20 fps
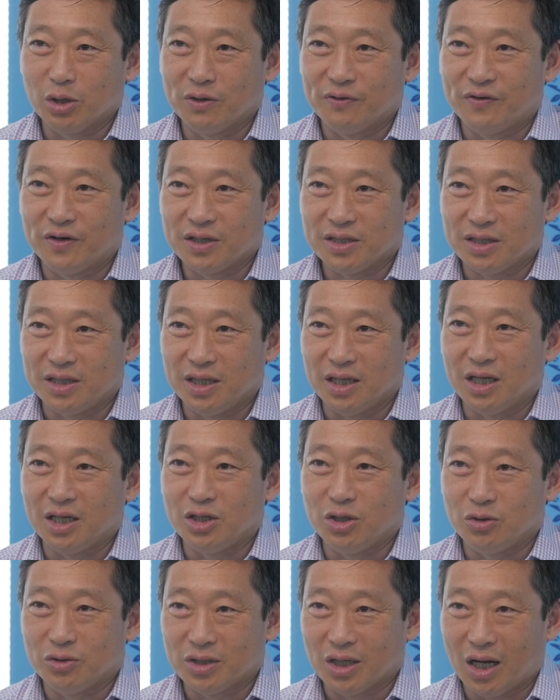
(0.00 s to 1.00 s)
University
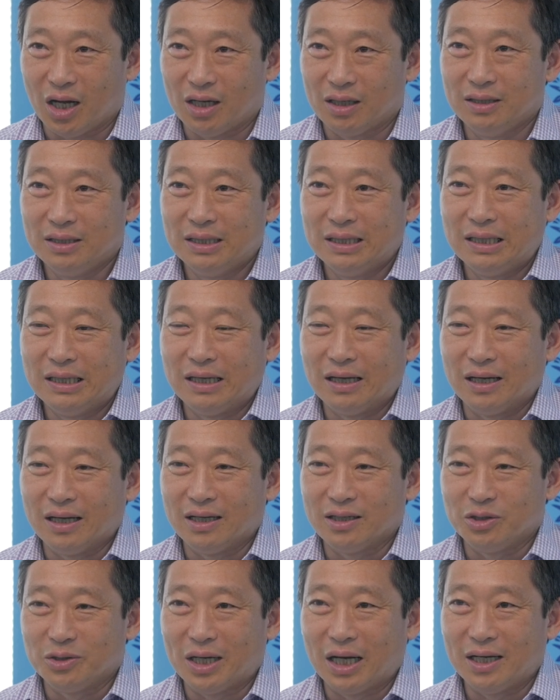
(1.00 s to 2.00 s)
in Utah,
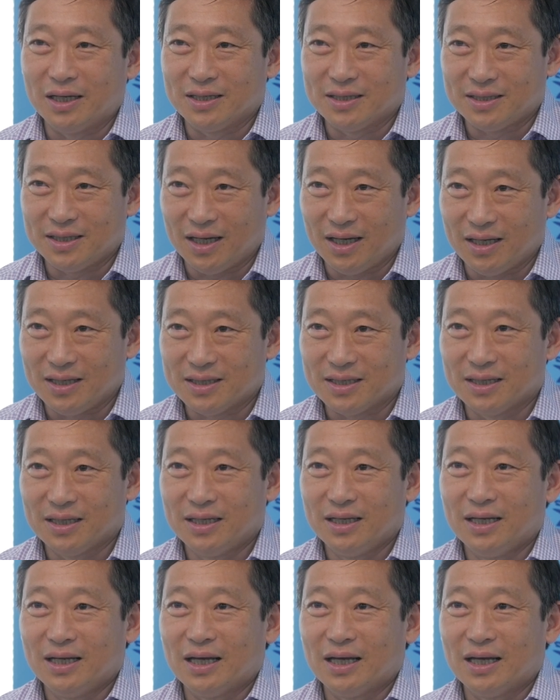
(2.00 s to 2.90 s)
uh, United States.